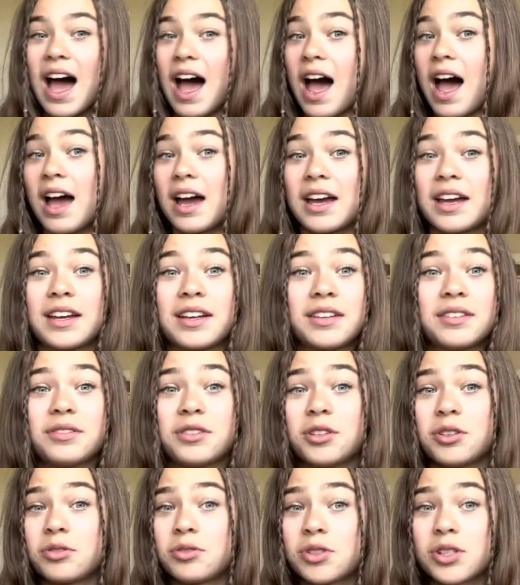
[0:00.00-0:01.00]
I
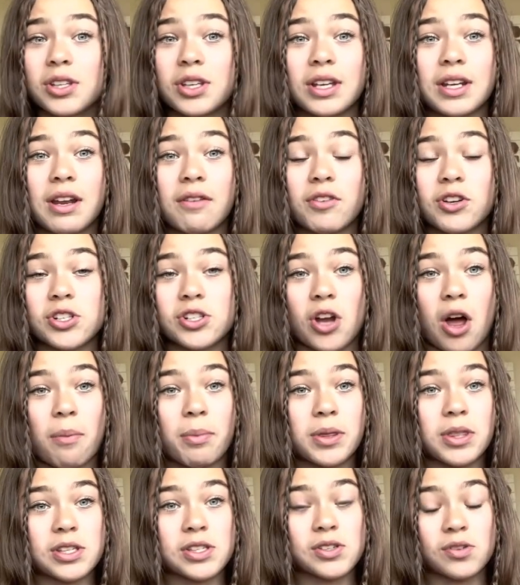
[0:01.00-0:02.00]
usually never shop
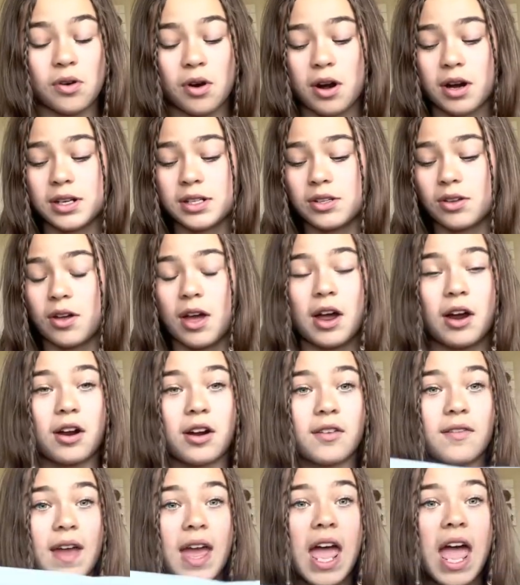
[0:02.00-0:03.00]
at the store until I heard
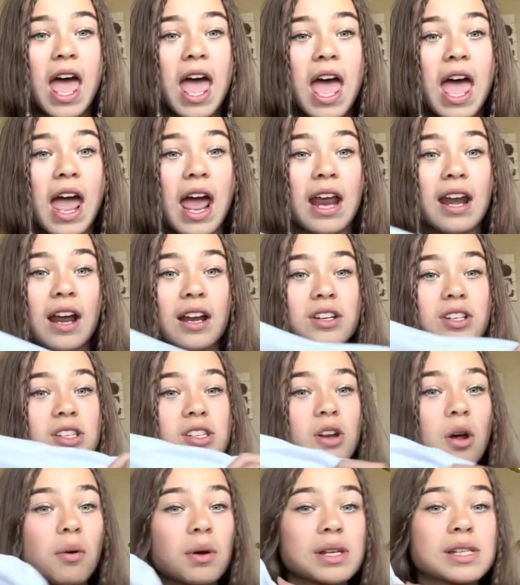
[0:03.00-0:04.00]
of it. And I just
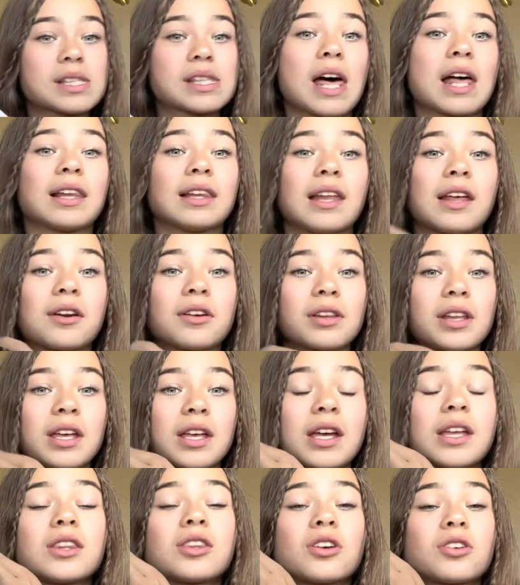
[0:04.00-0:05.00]
noticed that
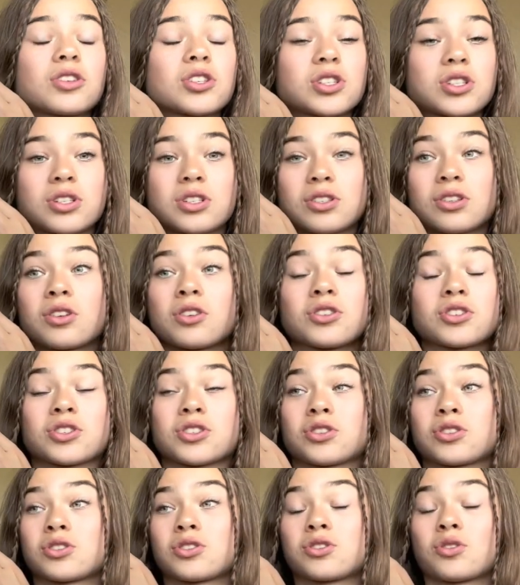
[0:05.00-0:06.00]
literally their, their
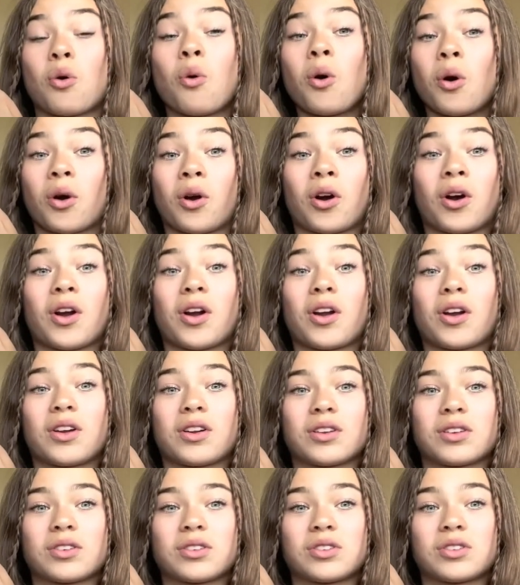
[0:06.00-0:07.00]
store,
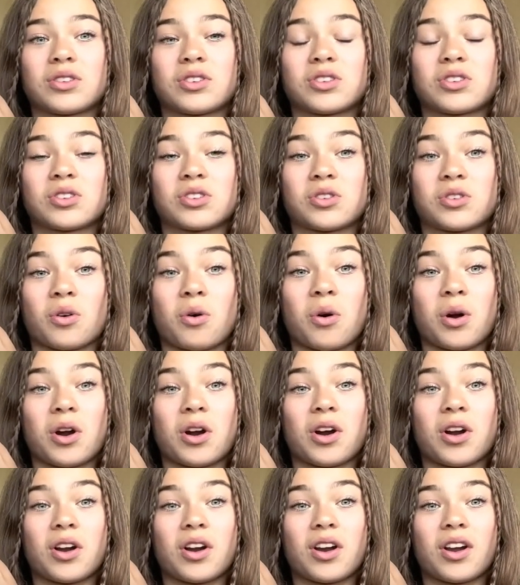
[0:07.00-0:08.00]

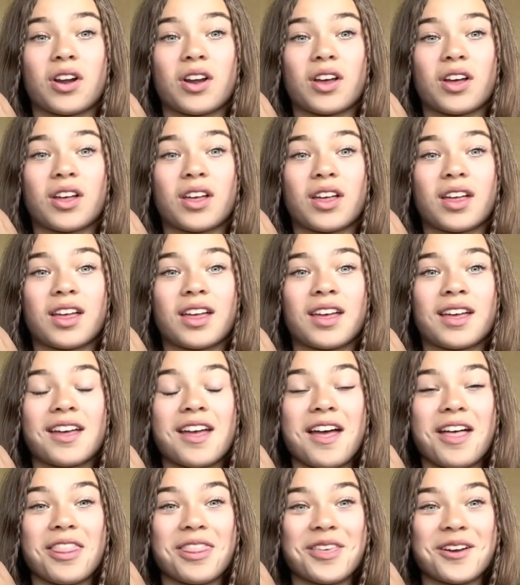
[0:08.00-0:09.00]
store?
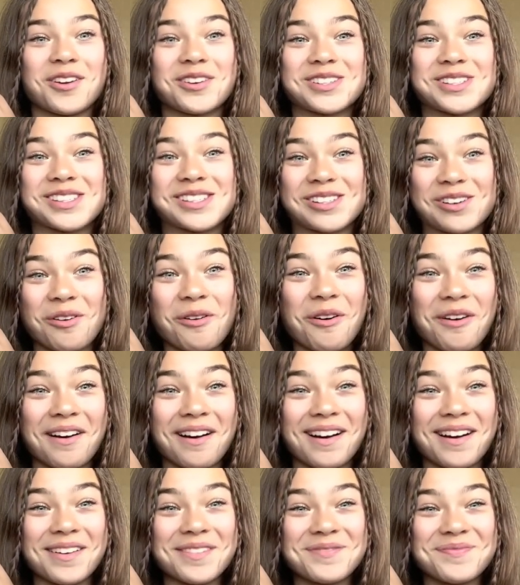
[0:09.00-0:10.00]
Their
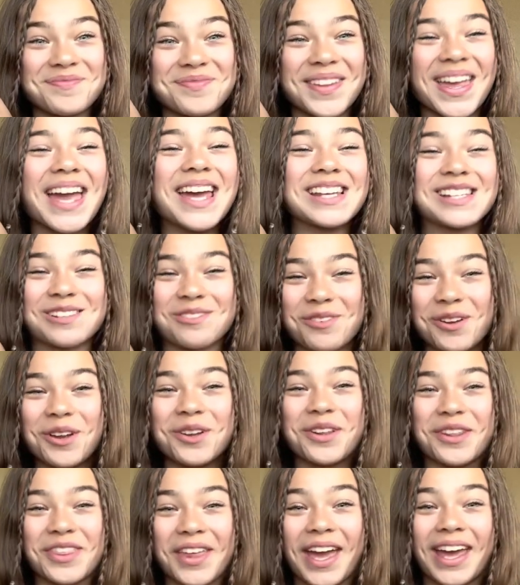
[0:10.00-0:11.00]
store is filled
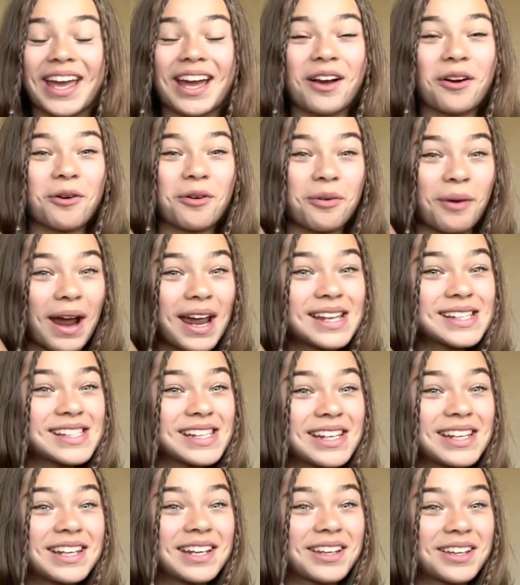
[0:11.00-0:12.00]
with like
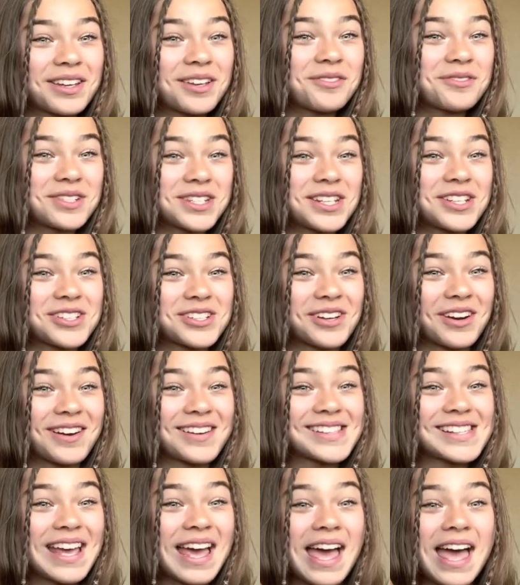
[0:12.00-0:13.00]
crazy cute
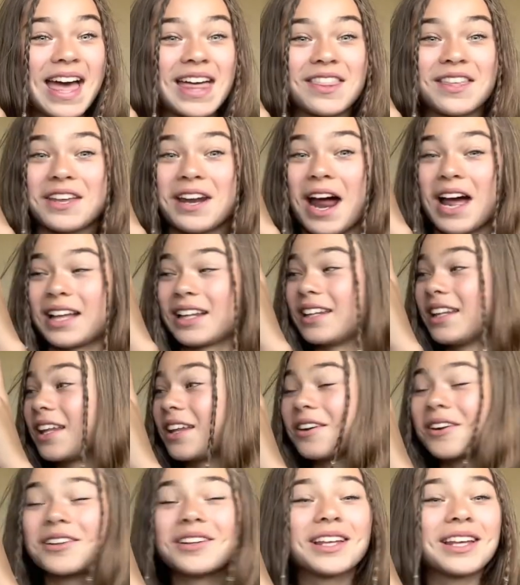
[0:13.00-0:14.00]
t-shirts that I
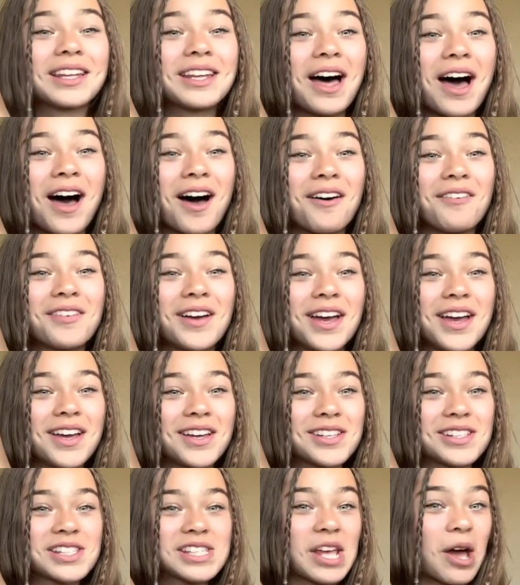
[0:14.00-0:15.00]
literally love.
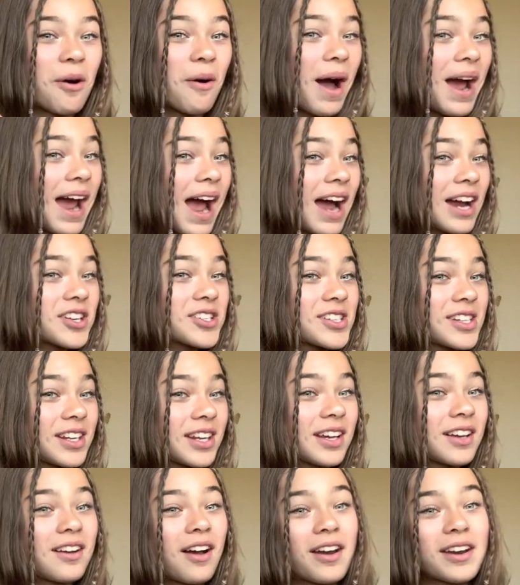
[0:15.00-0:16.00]
So I
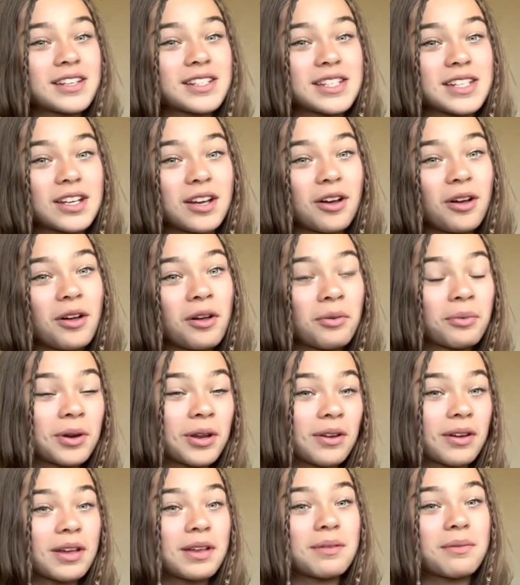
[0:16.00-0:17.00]
actually got a deal where
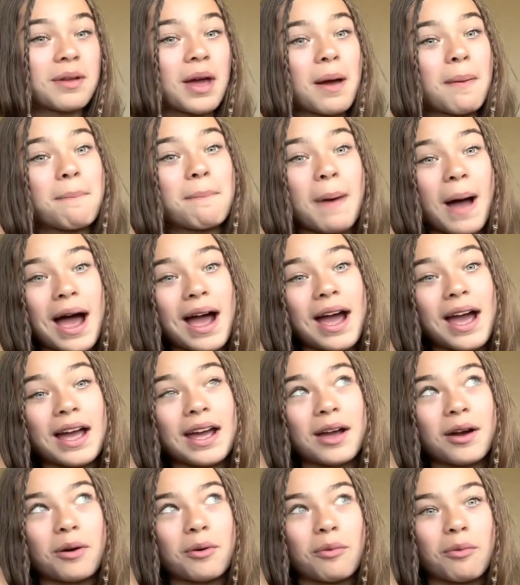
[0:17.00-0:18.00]
you can buy
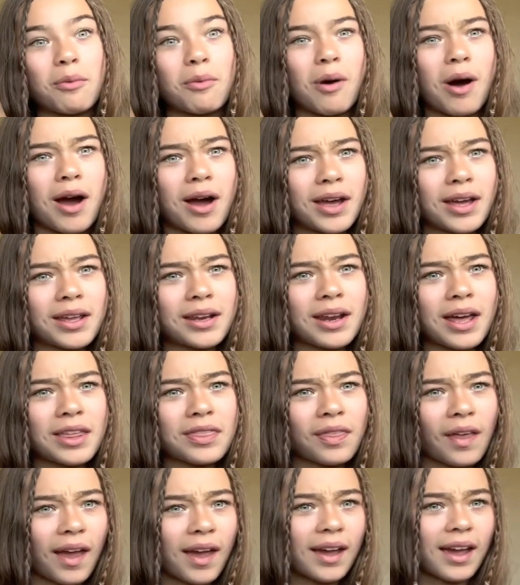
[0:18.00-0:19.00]
one
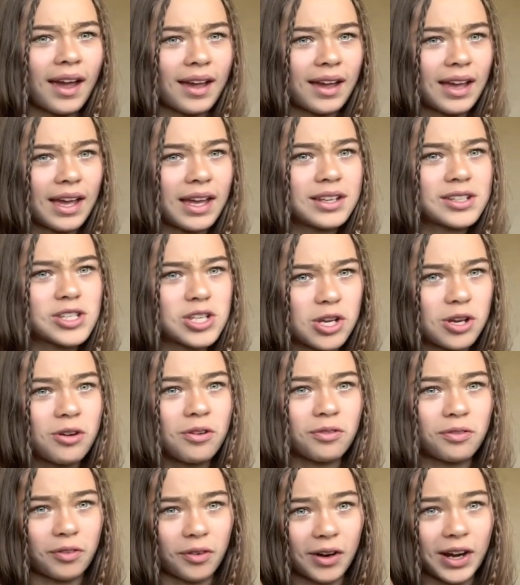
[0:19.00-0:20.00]
and get
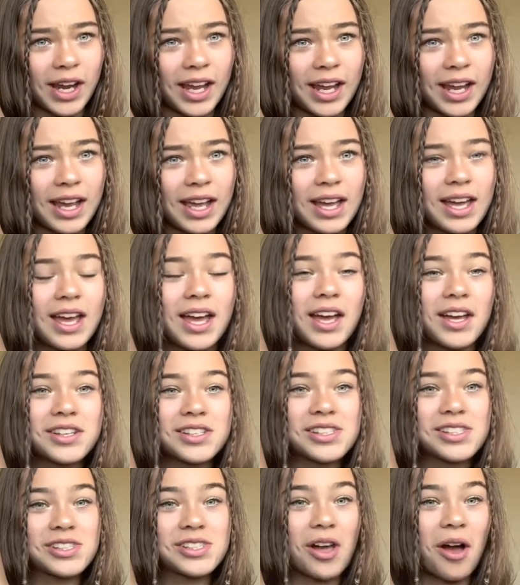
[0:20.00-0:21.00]
two free.
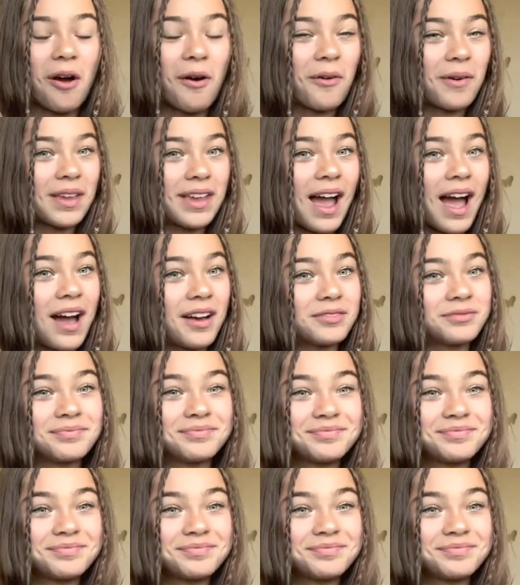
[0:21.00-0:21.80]
So yeah.